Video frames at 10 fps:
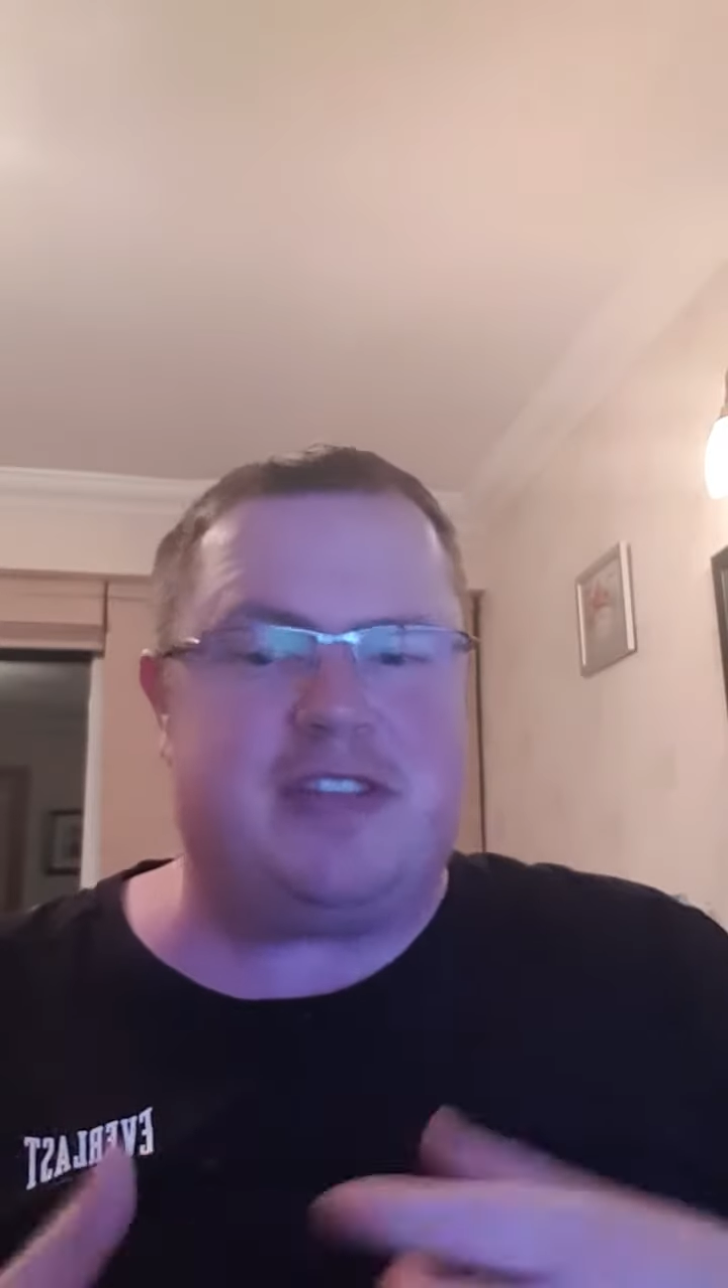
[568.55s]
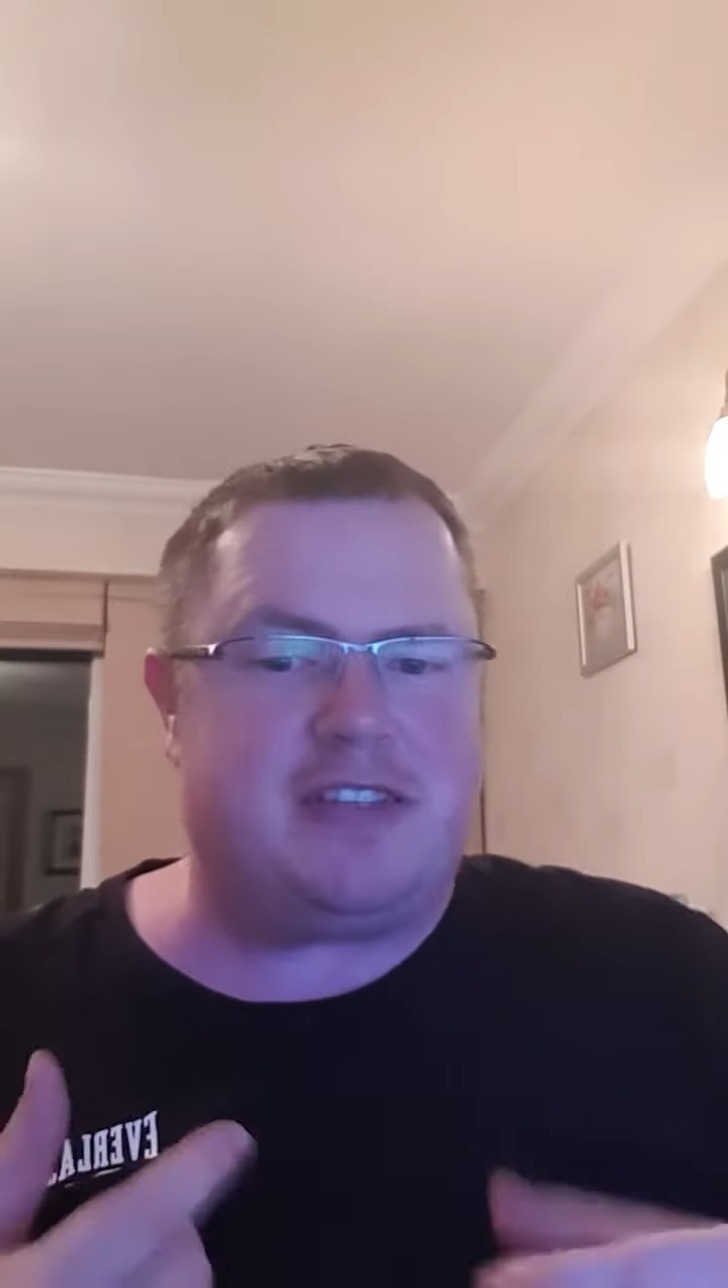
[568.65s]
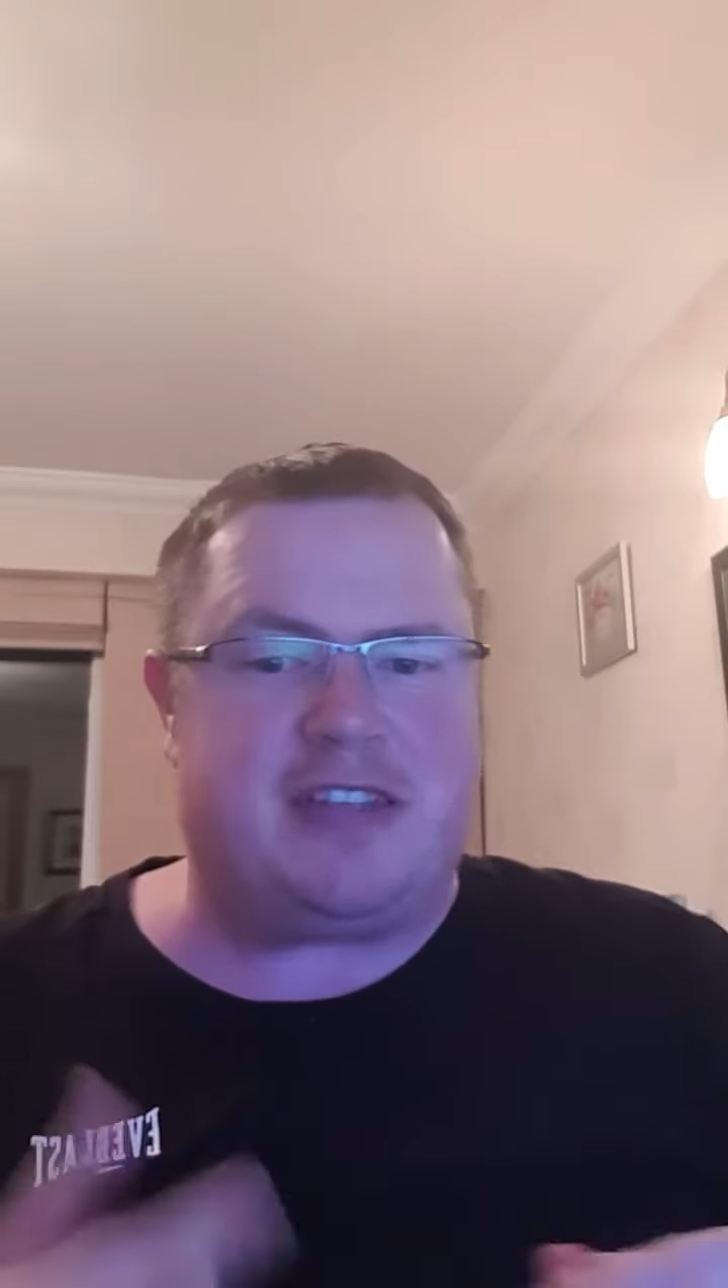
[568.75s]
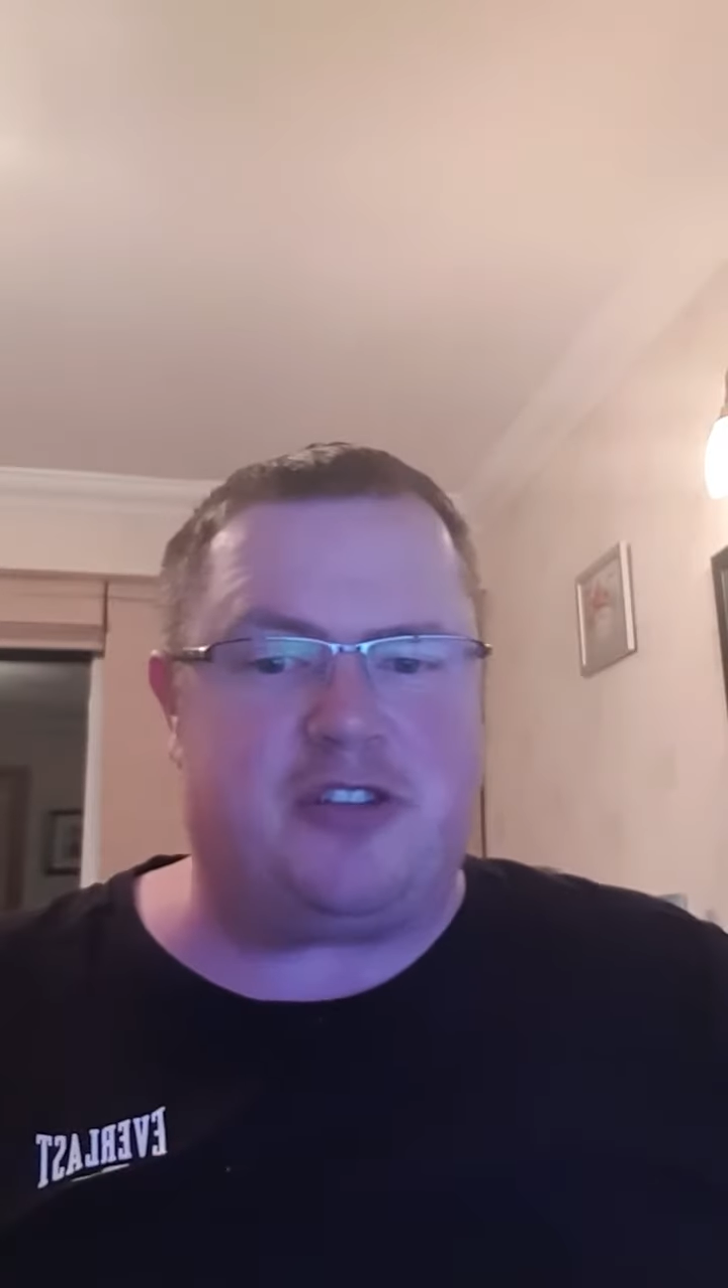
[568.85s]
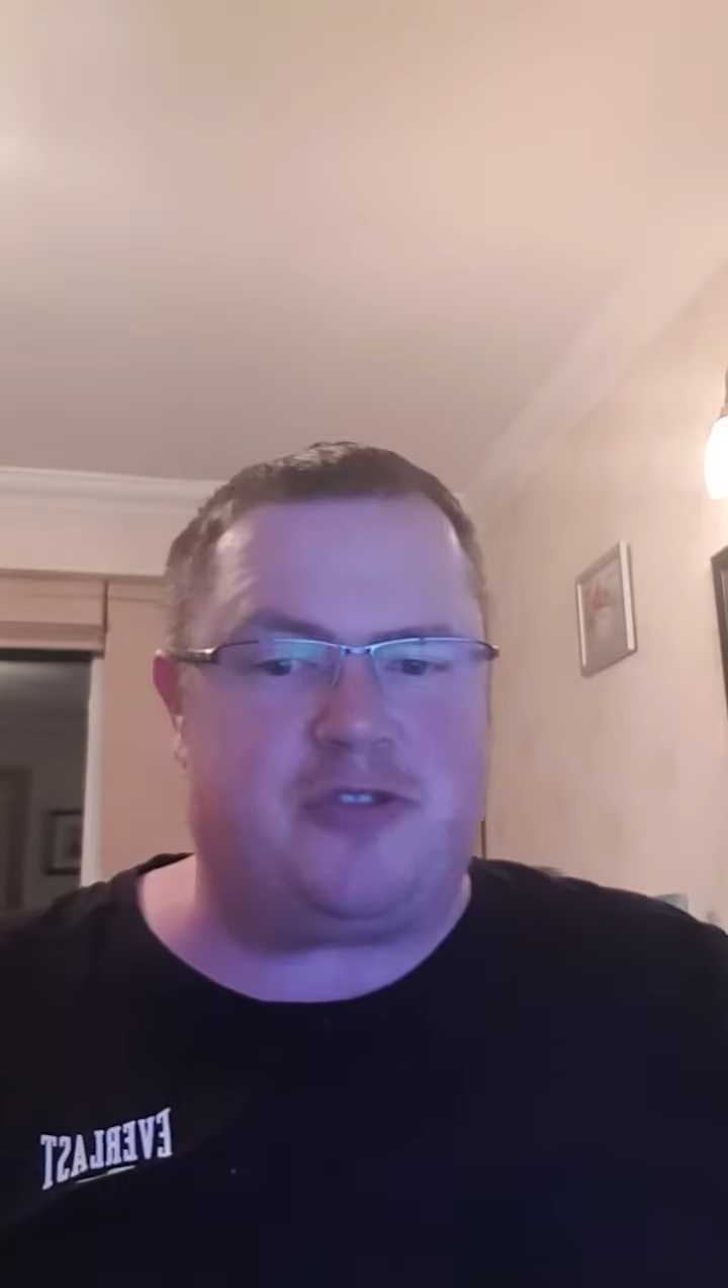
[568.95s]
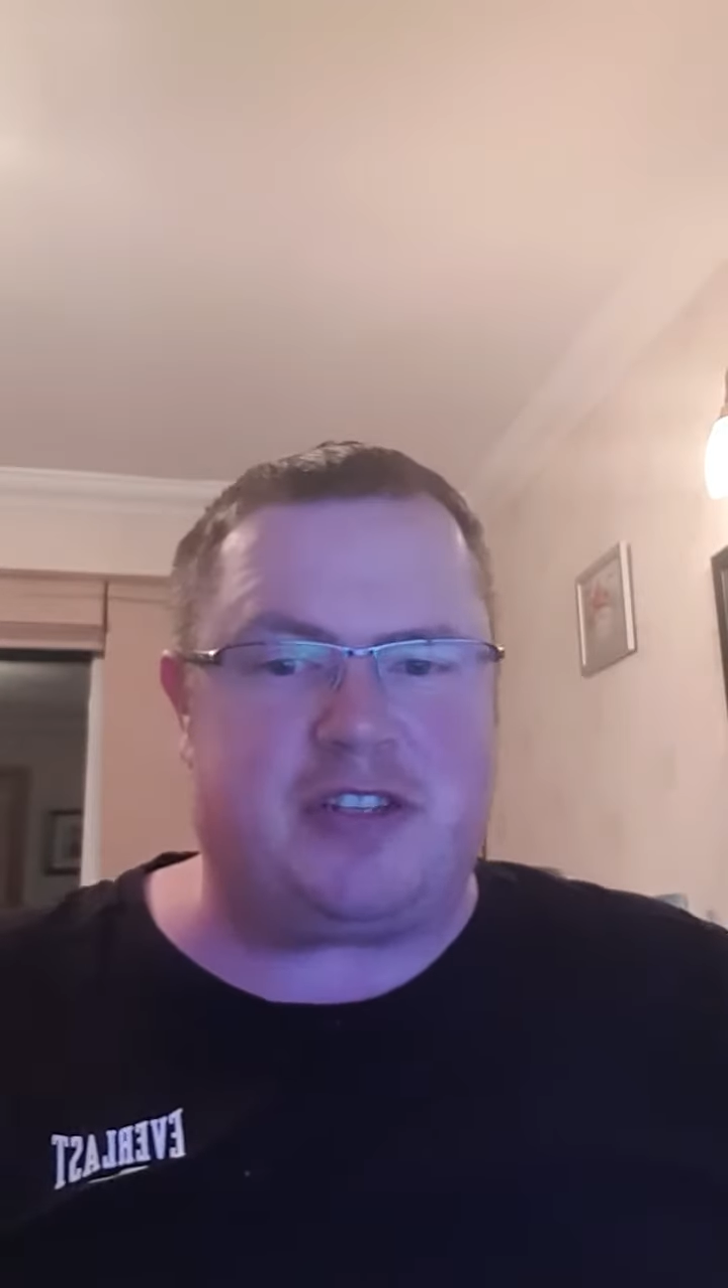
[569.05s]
etc.,